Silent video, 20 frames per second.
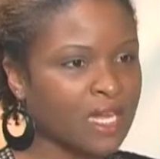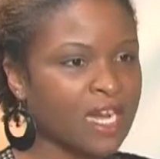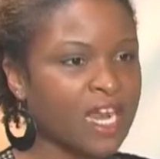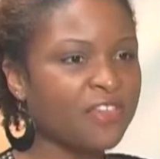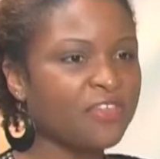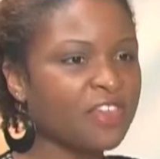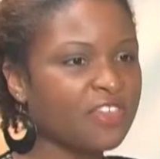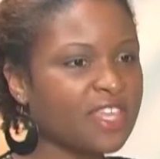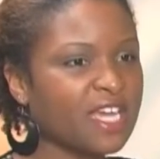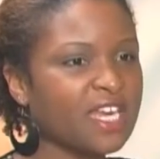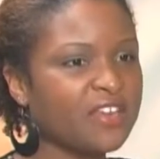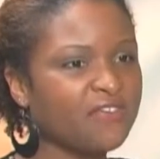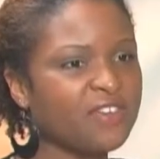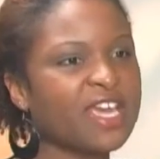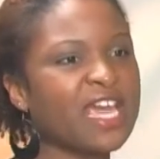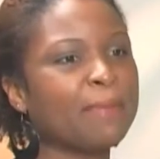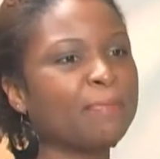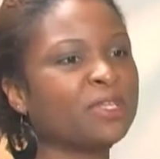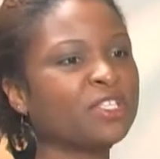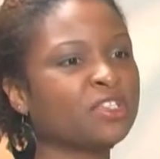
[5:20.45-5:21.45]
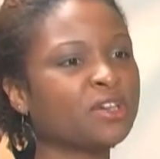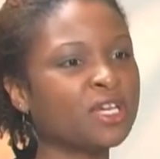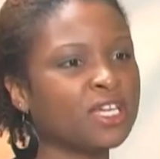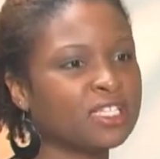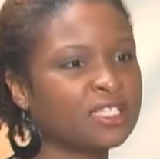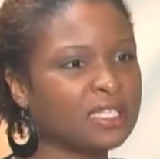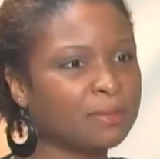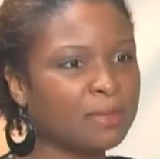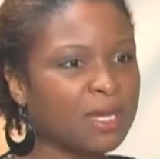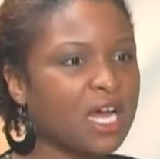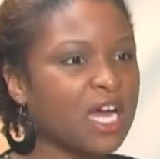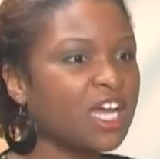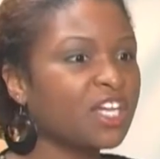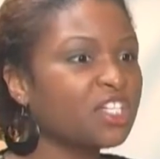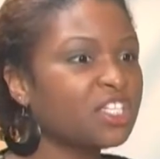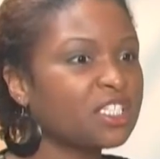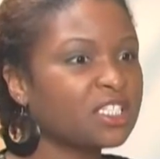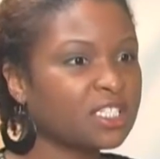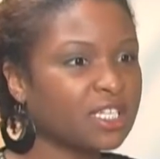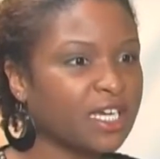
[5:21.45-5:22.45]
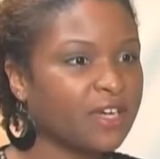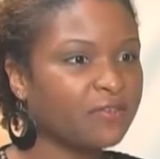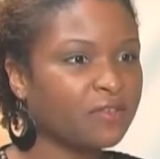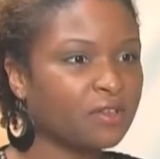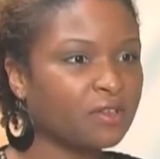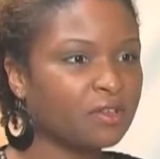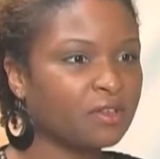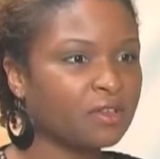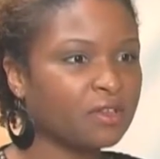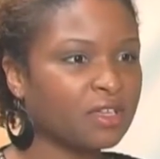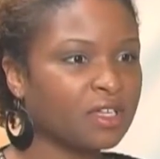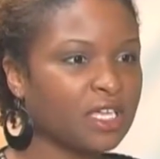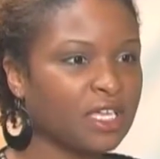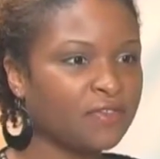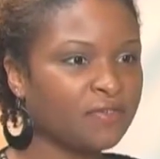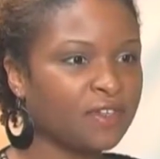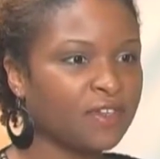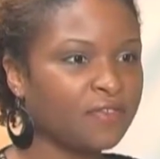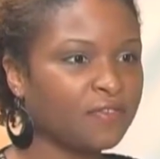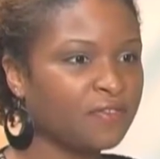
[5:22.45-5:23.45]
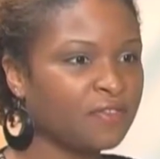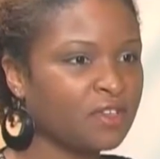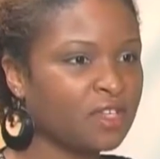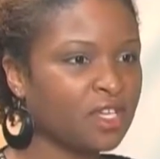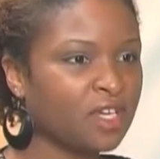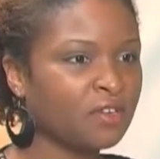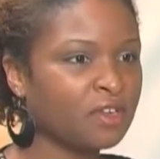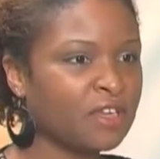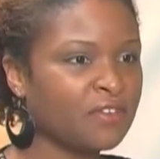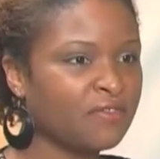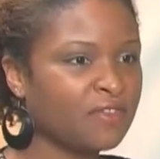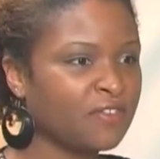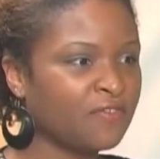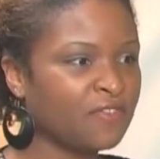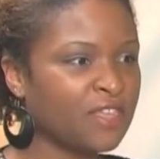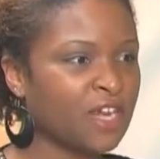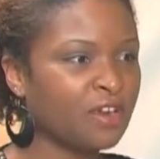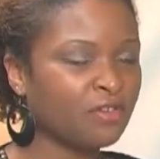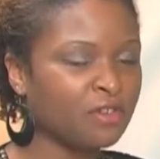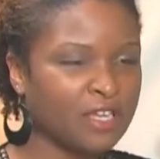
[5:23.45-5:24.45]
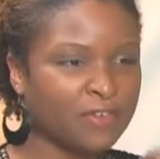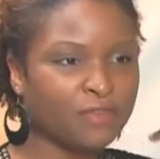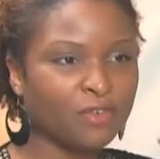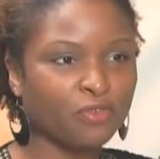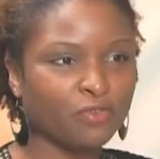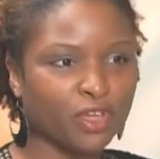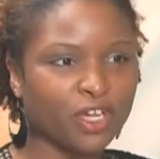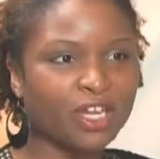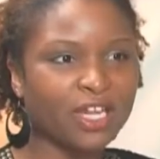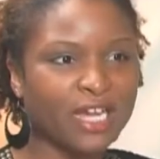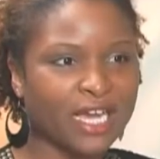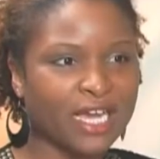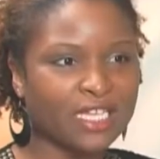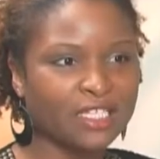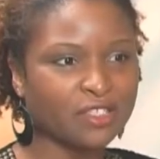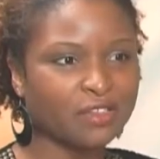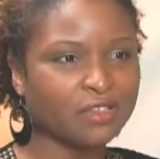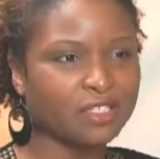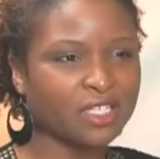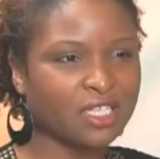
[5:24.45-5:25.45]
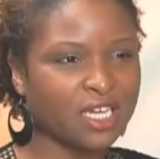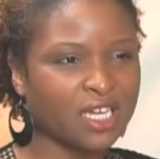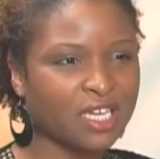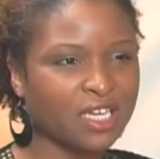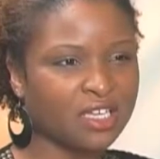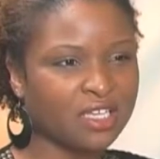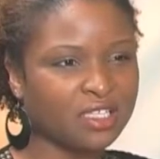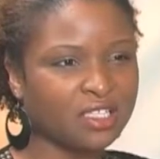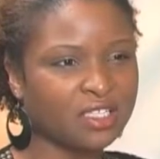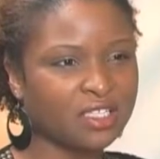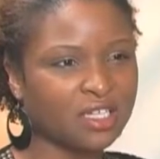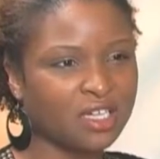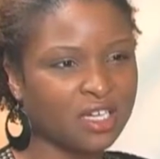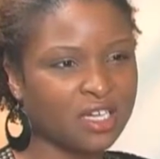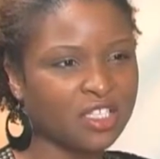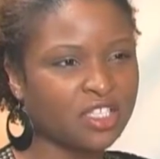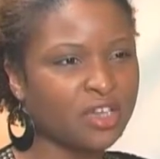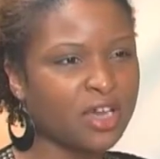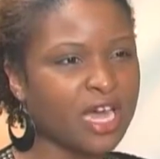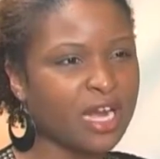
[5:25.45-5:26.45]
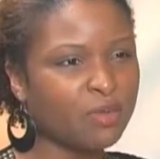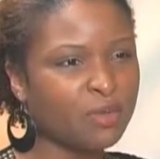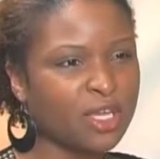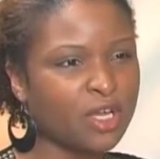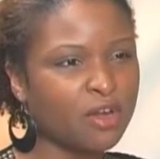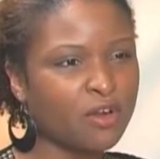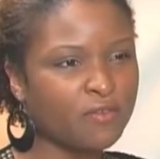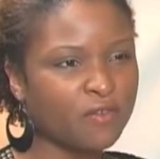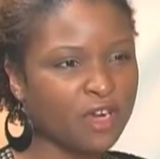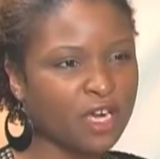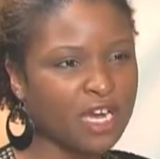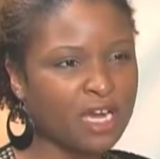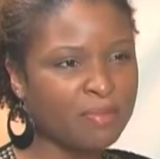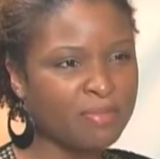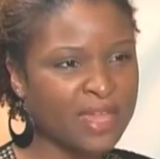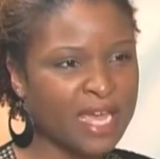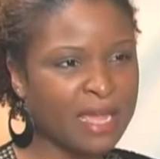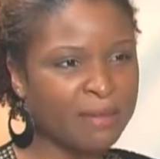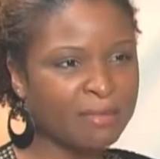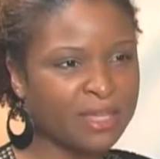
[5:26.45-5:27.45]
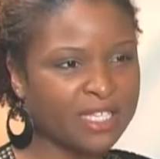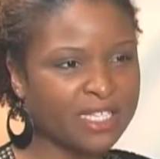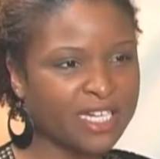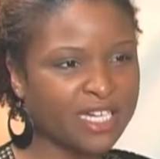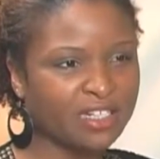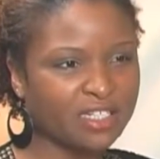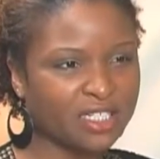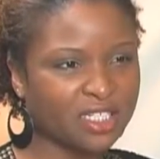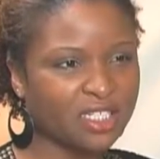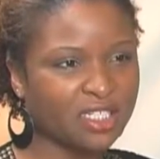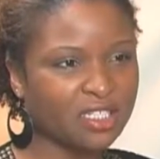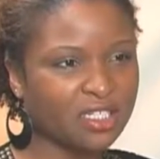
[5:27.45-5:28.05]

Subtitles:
And I think that even happens on a subconscious level, even if they don't even realize those things. So how do we overcome that mentality?